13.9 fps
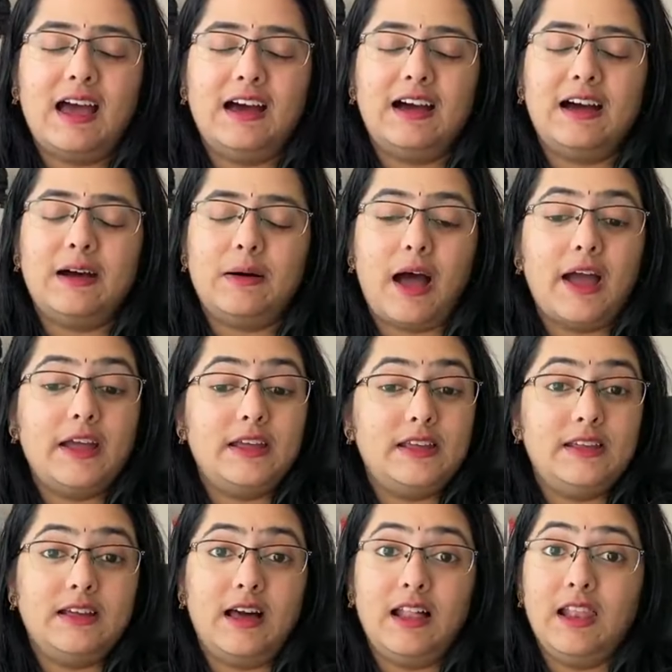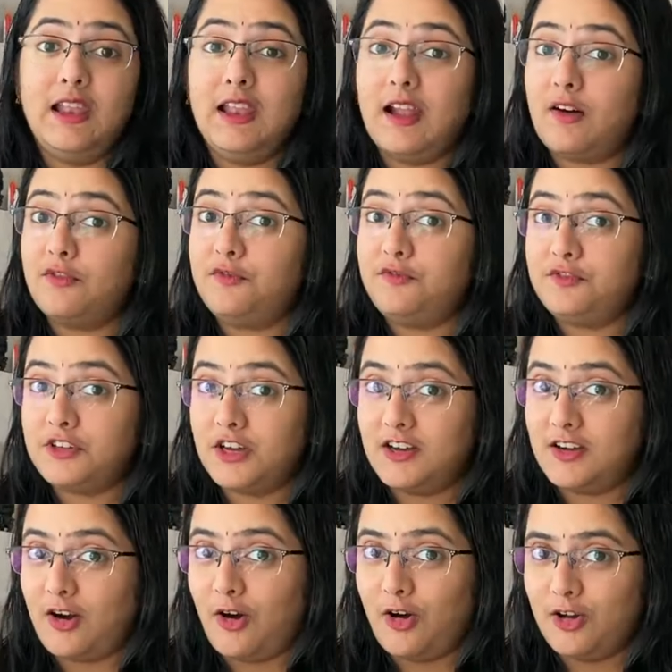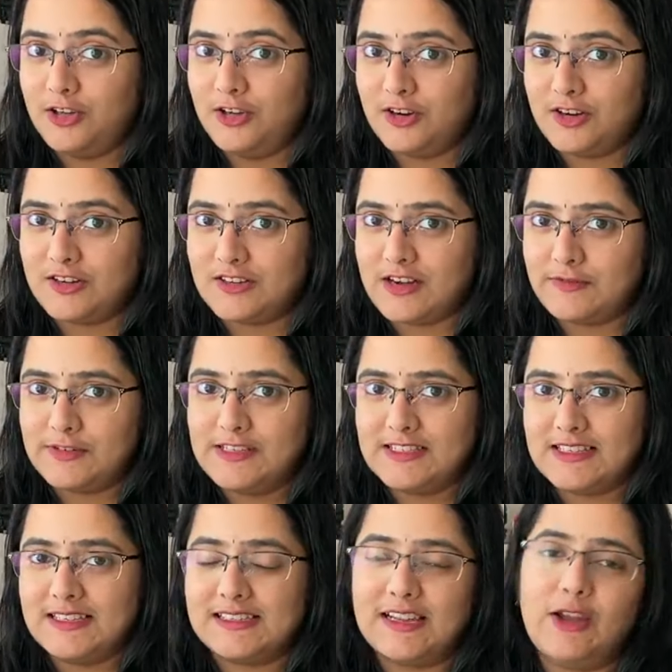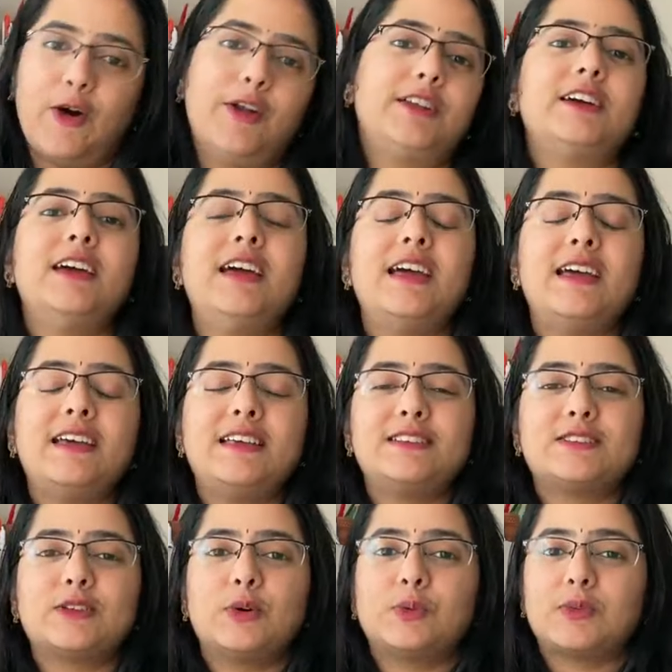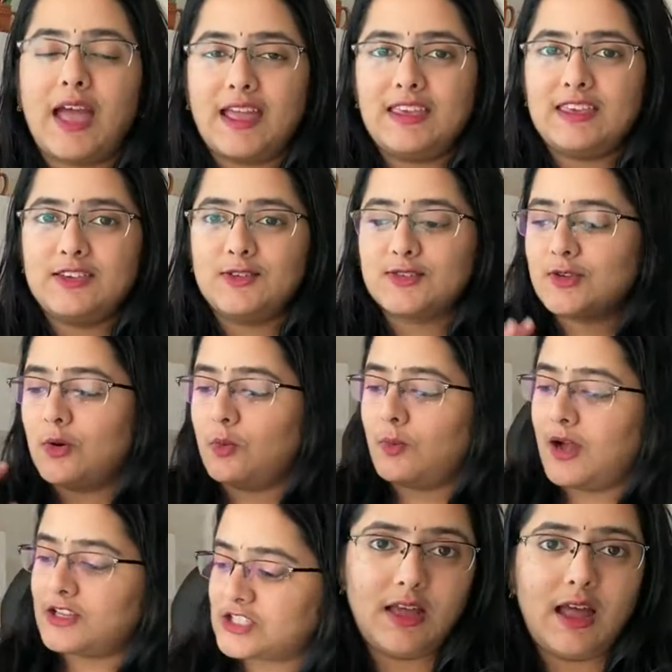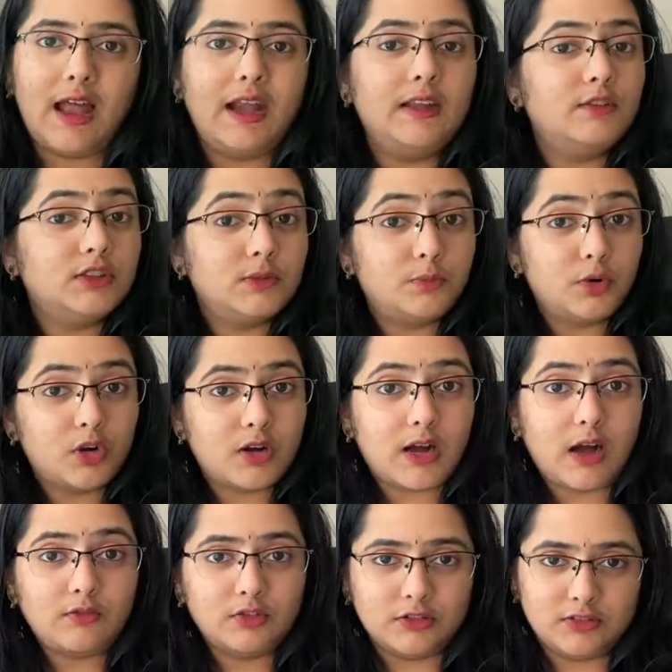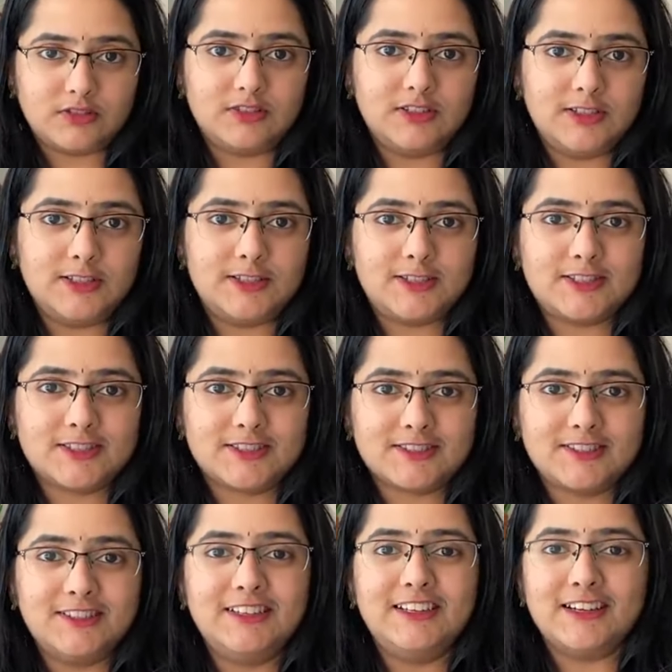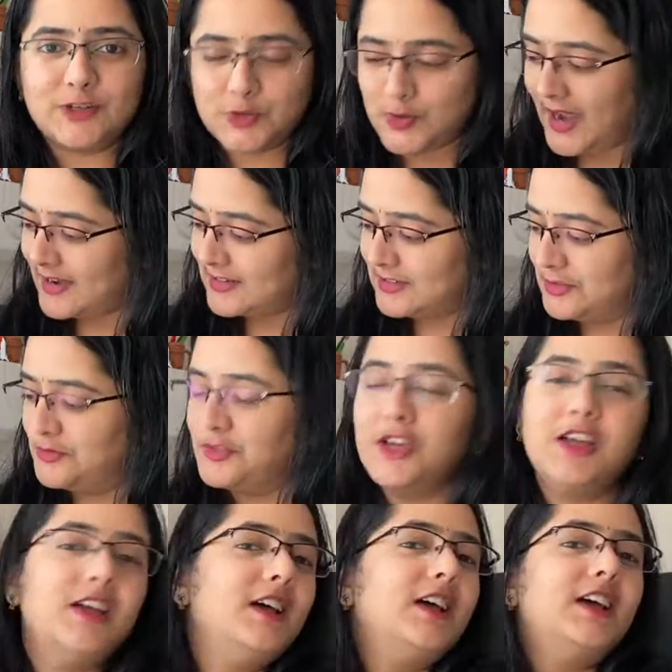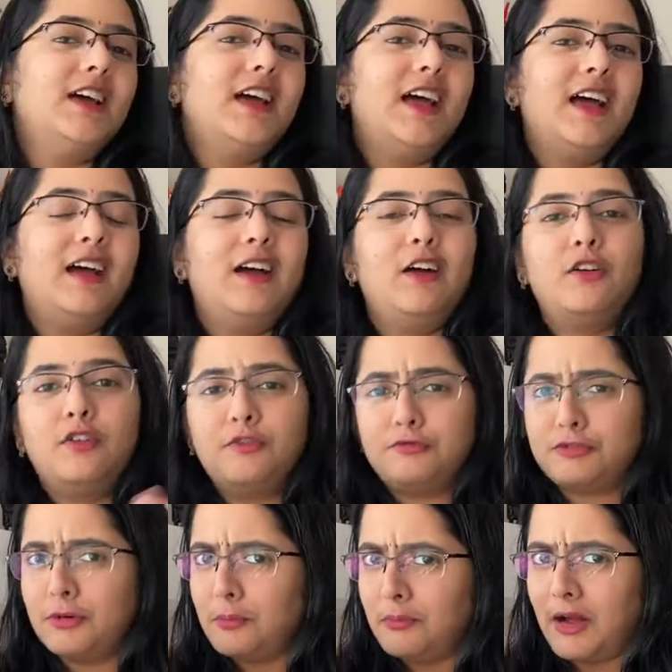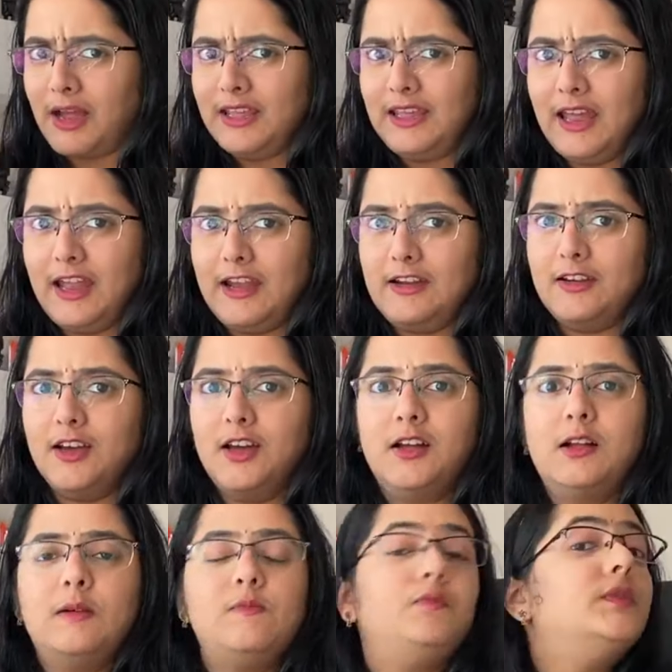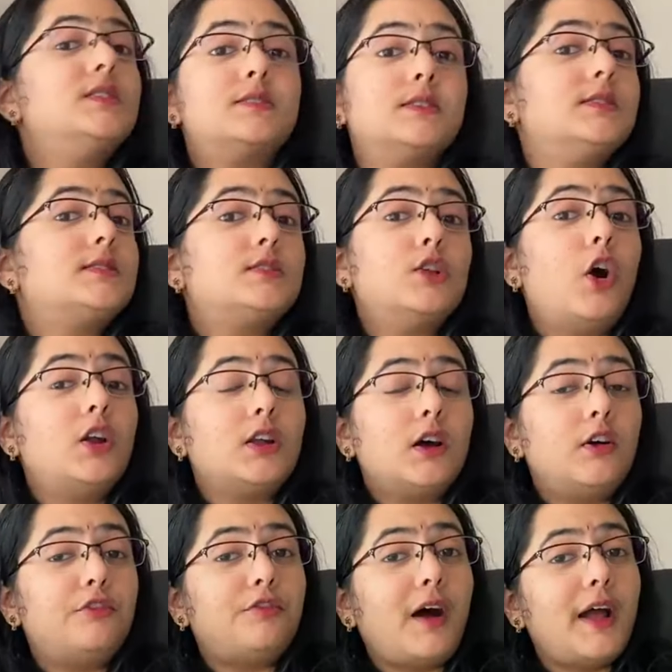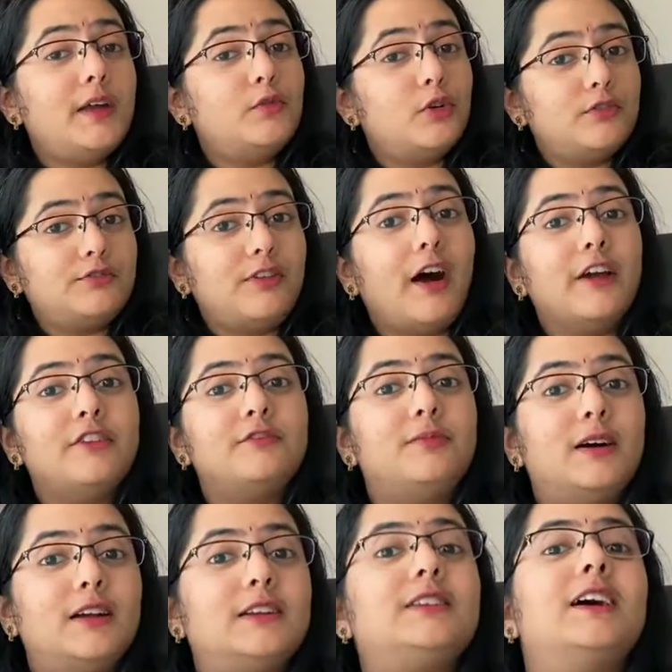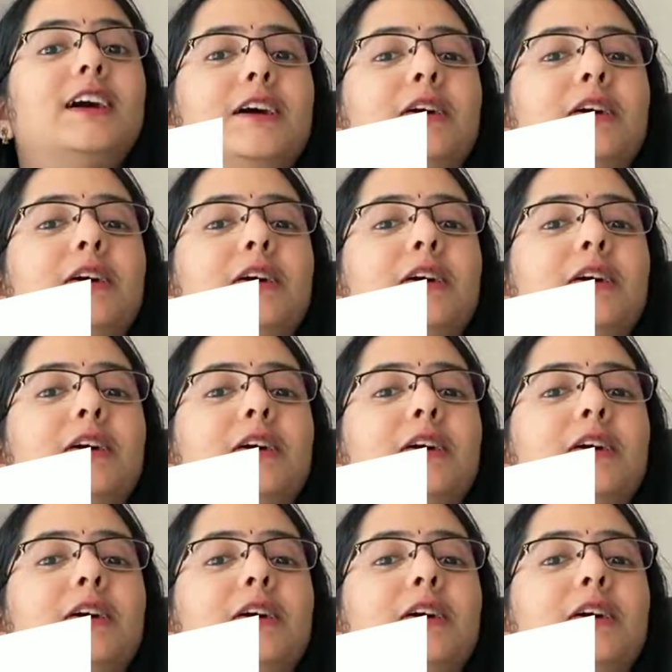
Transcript: Uh, I loved all your references a lot. So, thank you so much and even the book cover is really attractive from my end this is not a 5 on 5 but